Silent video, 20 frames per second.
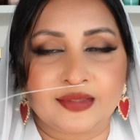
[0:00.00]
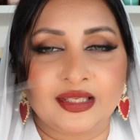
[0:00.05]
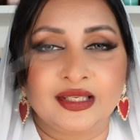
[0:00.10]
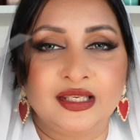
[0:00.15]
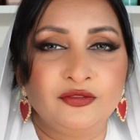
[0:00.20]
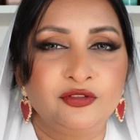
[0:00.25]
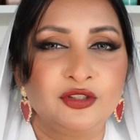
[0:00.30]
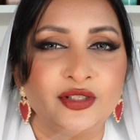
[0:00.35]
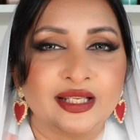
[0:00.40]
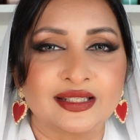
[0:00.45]

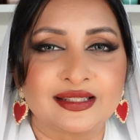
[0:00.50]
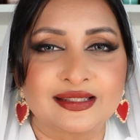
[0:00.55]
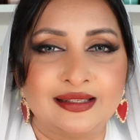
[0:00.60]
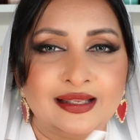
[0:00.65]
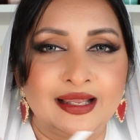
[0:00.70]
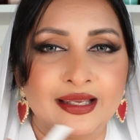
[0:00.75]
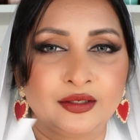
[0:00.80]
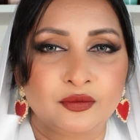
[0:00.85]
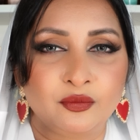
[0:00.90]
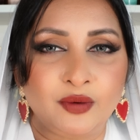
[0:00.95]
Gives you that
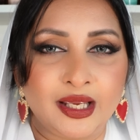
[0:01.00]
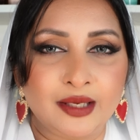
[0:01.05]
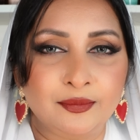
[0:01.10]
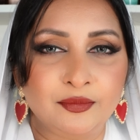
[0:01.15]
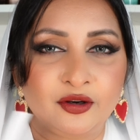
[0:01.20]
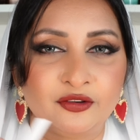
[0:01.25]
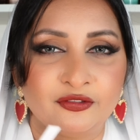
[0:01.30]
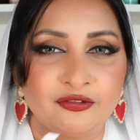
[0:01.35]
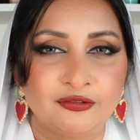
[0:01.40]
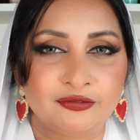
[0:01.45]
slight vibe
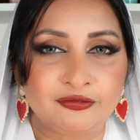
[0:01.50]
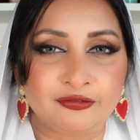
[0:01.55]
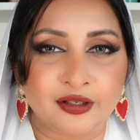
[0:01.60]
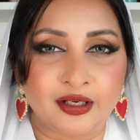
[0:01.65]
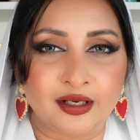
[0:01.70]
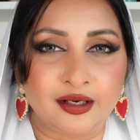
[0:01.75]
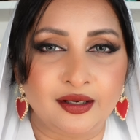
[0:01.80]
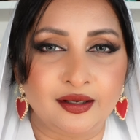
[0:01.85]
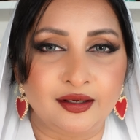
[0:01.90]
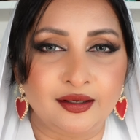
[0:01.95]

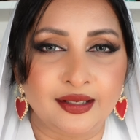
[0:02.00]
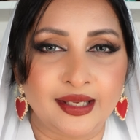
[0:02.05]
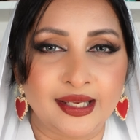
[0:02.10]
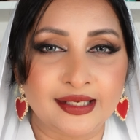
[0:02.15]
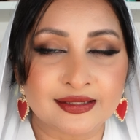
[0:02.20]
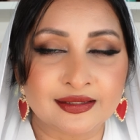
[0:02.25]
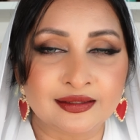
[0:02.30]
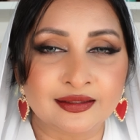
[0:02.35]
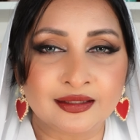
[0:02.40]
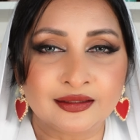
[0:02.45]
of
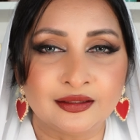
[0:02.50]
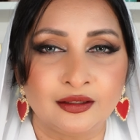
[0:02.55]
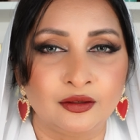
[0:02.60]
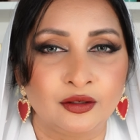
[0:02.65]
hazelnut